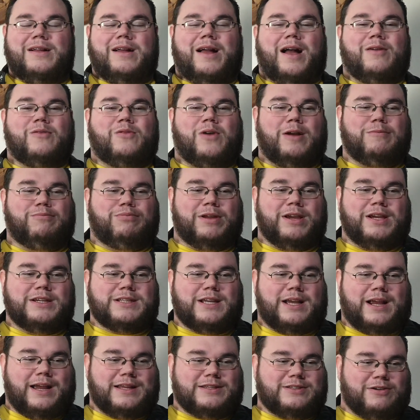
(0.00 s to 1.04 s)
I'm quite pleased
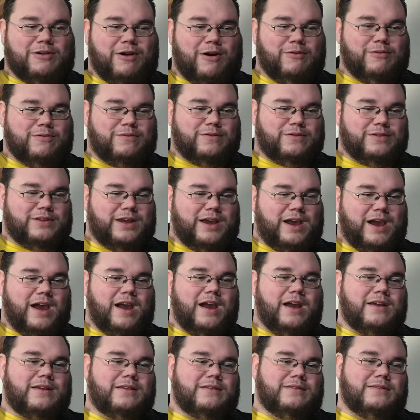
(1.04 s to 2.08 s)
I get to go for
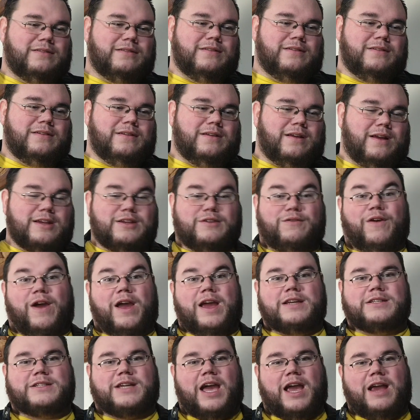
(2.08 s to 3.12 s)
his
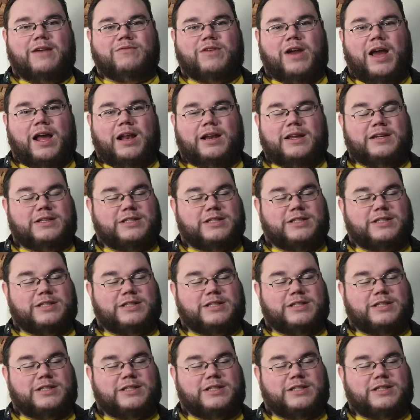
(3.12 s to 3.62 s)
first game, really.